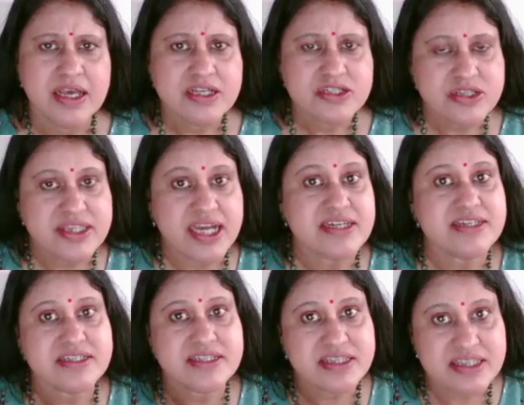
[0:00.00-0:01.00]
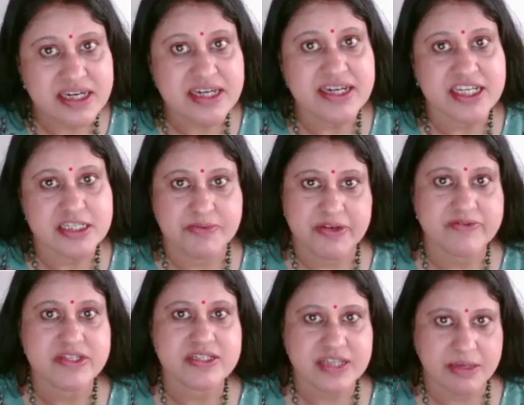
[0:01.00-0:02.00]
So that is the third aspect,
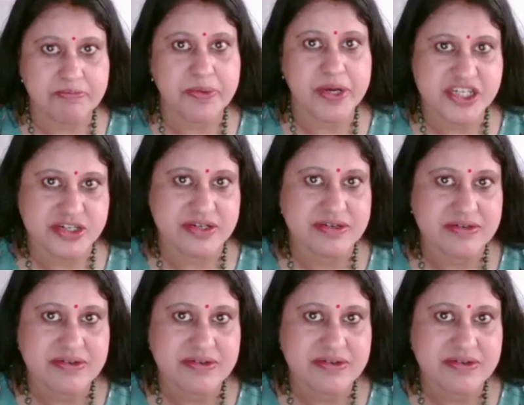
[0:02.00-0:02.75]
which is compassion.